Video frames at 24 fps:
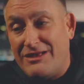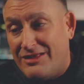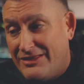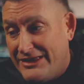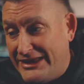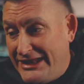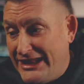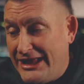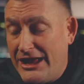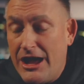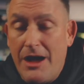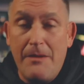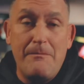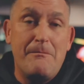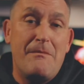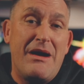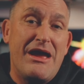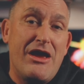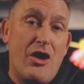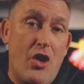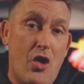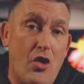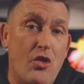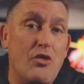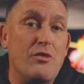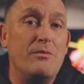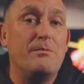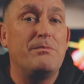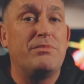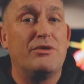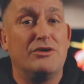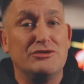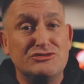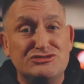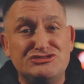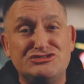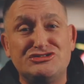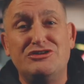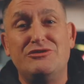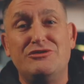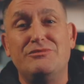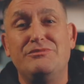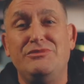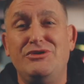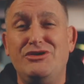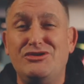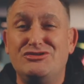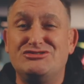cleaning up my own
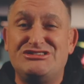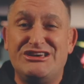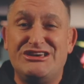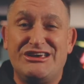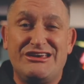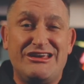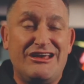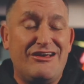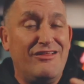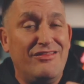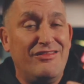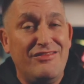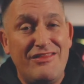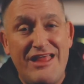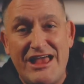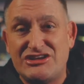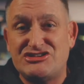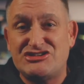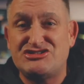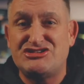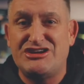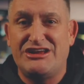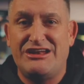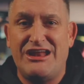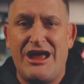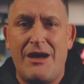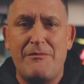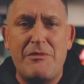personal music collection.